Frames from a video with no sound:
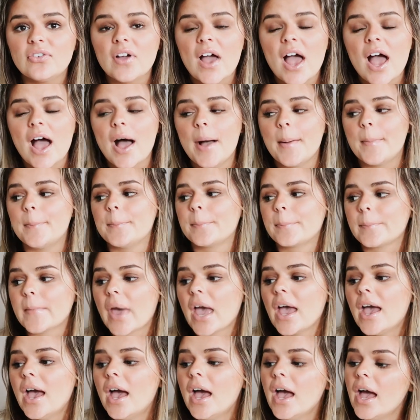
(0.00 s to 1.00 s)
um
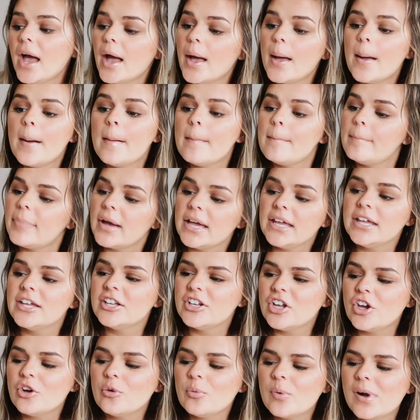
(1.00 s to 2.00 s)
but
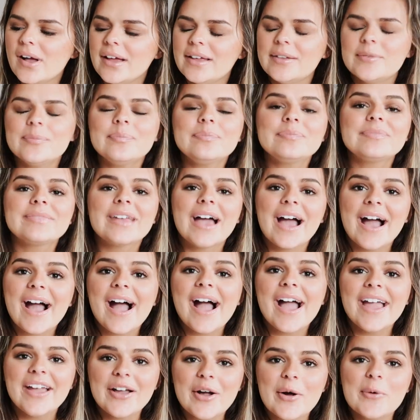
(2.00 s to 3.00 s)
you know what
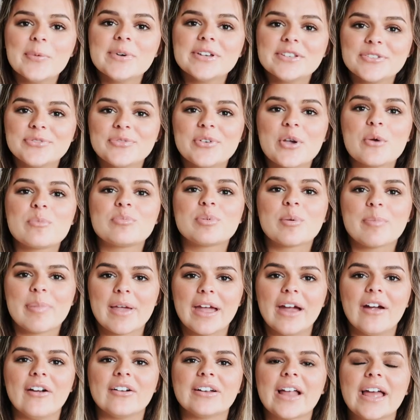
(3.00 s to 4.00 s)
I always feel
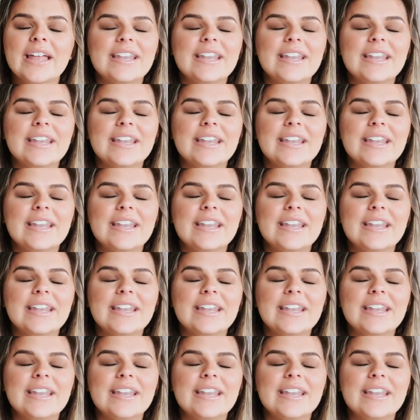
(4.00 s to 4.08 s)
prepared.